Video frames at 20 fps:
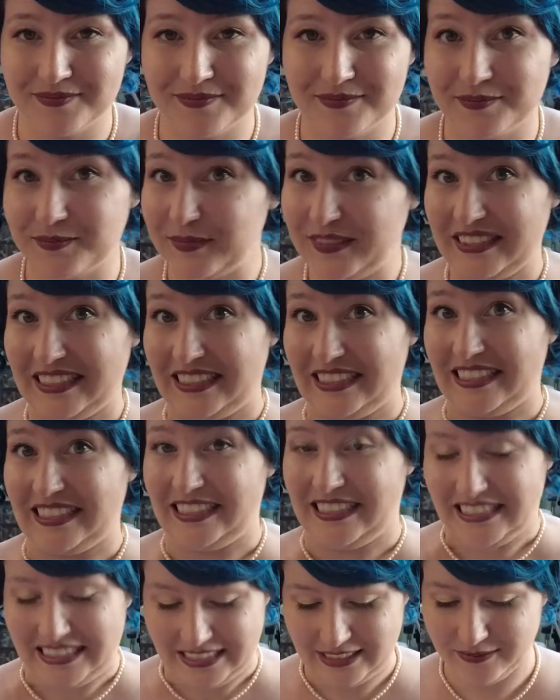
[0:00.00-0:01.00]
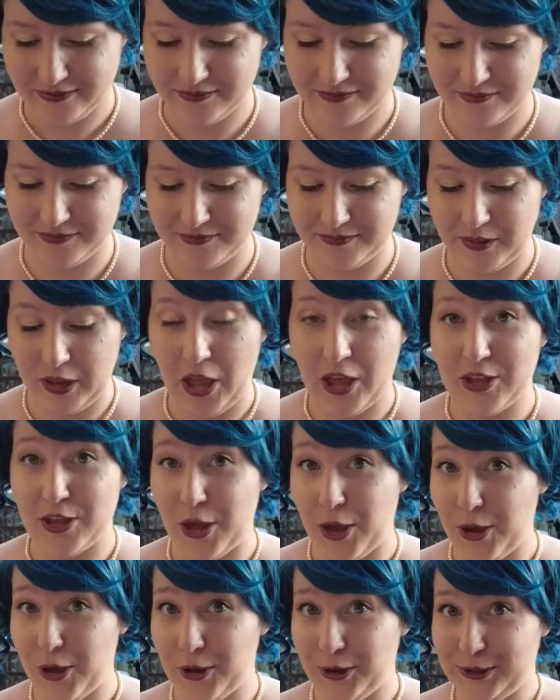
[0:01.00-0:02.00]
All right, Sarah.
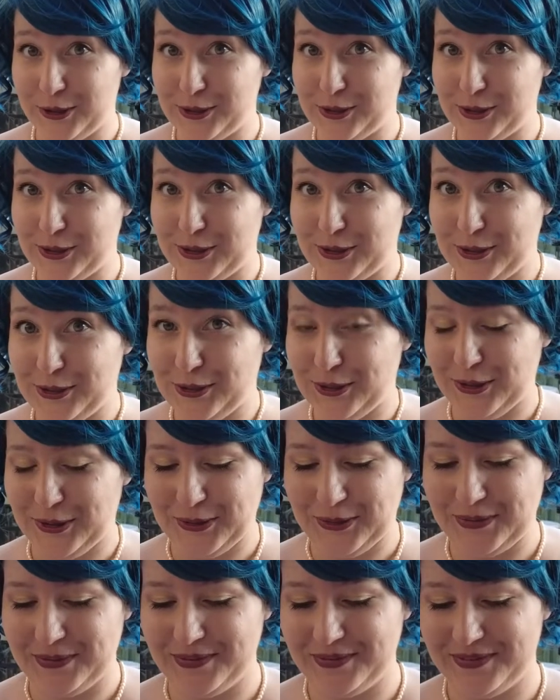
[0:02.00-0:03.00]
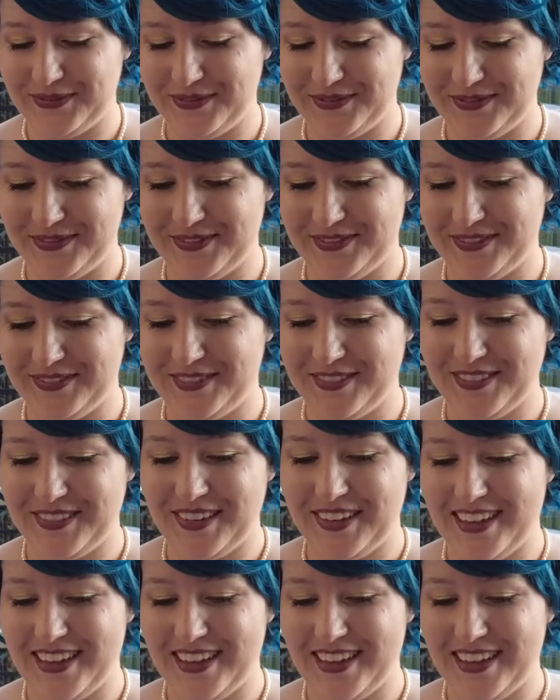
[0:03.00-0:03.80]
Yes. Having a Ronto Wrap.